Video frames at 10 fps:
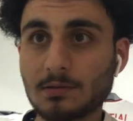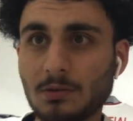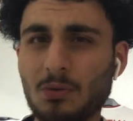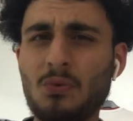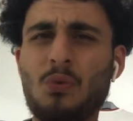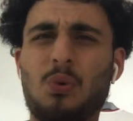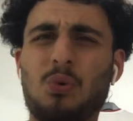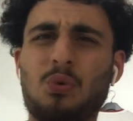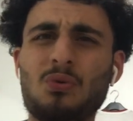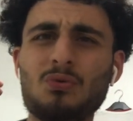Oh,
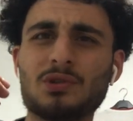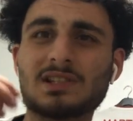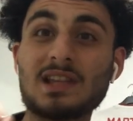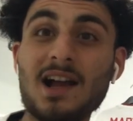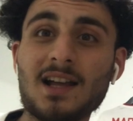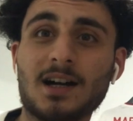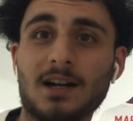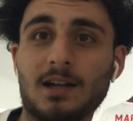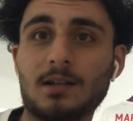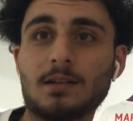who is that
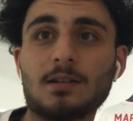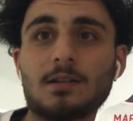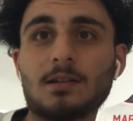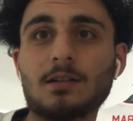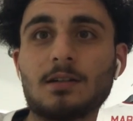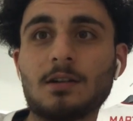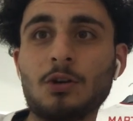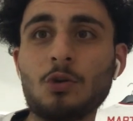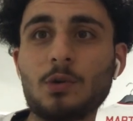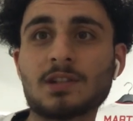guy?
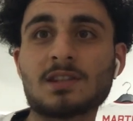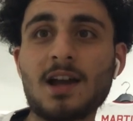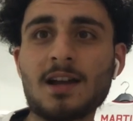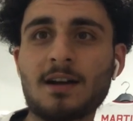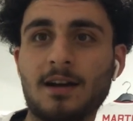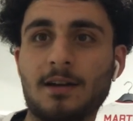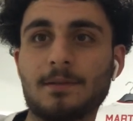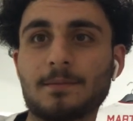Who is that guy?